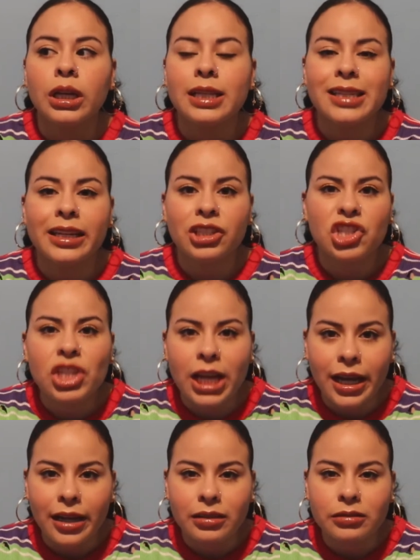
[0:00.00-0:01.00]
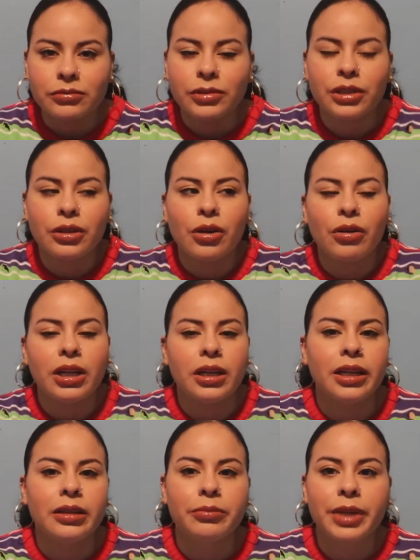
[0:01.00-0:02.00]
it's like a chat, you know,
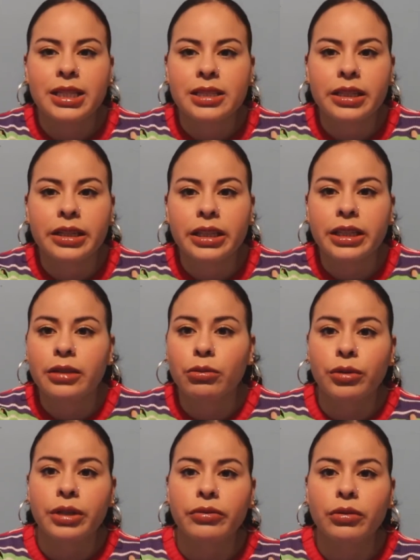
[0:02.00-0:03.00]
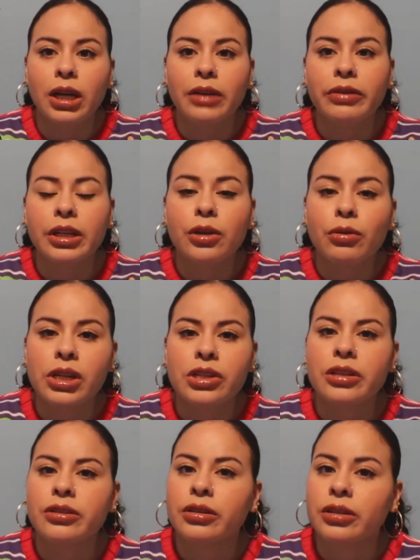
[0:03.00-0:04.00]
and basically if you have any
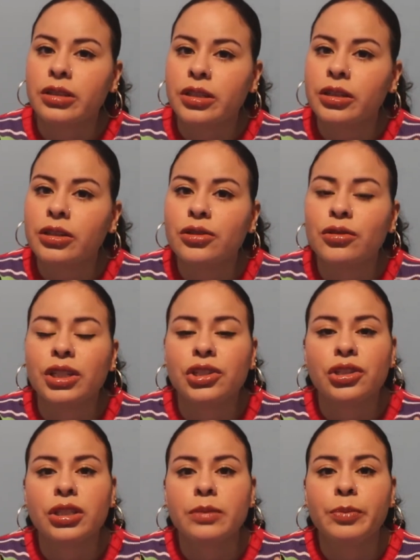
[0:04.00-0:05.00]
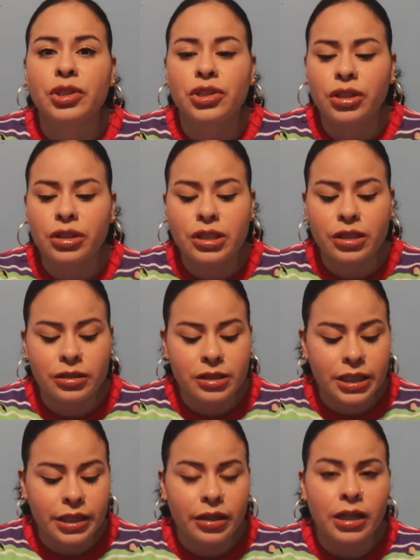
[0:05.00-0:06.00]
questions or concerns, you can just put your
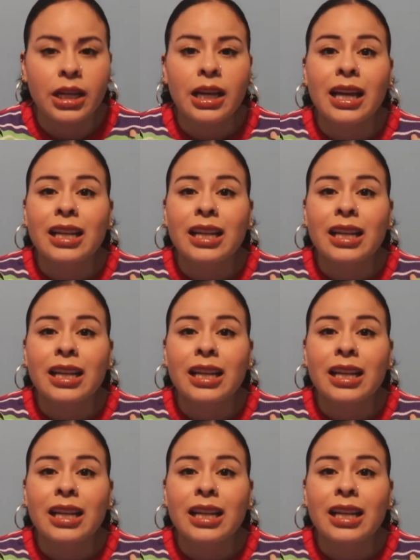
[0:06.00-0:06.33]
concerns there.